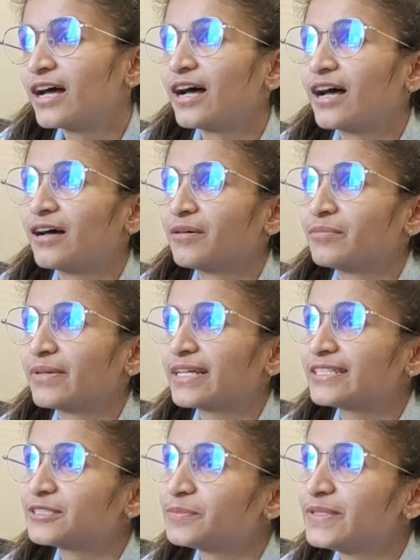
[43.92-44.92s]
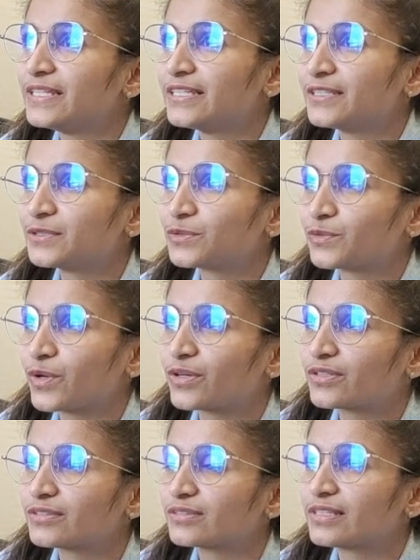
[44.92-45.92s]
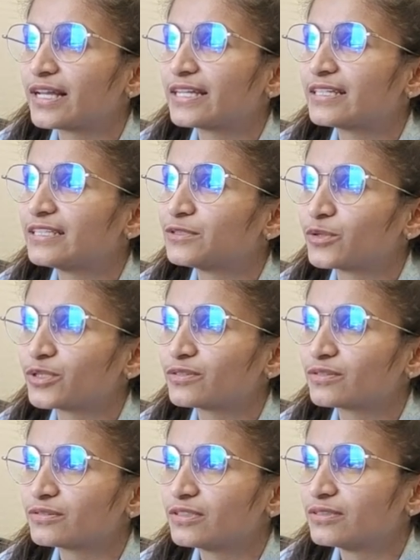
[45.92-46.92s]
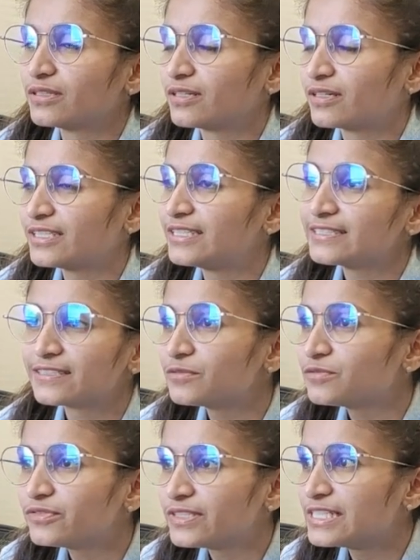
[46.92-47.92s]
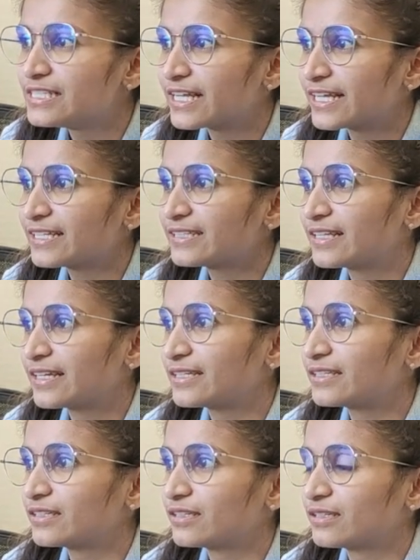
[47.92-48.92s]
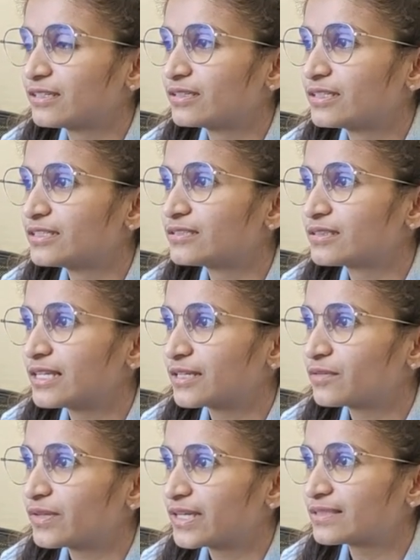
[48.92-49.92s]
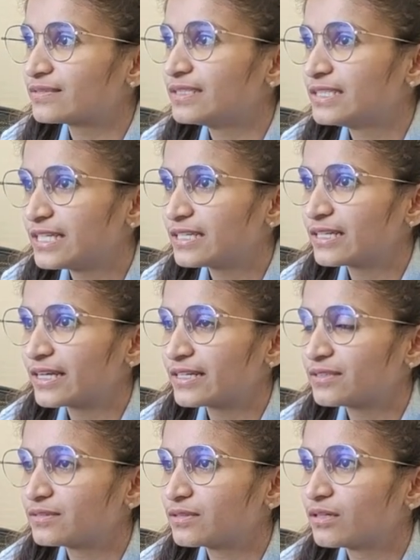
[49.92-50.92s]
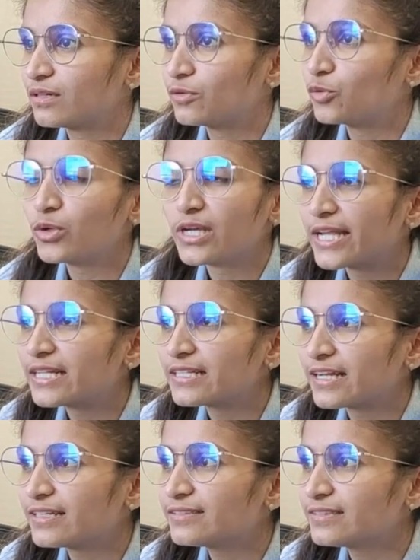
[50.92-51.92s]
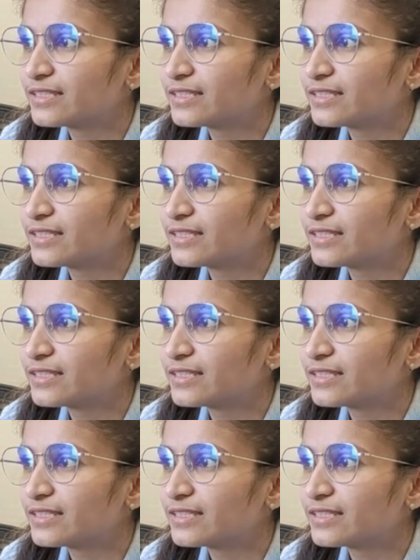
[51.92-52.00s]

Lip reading: My experience was like it doesn't feel like that it's like we are sitting in online class.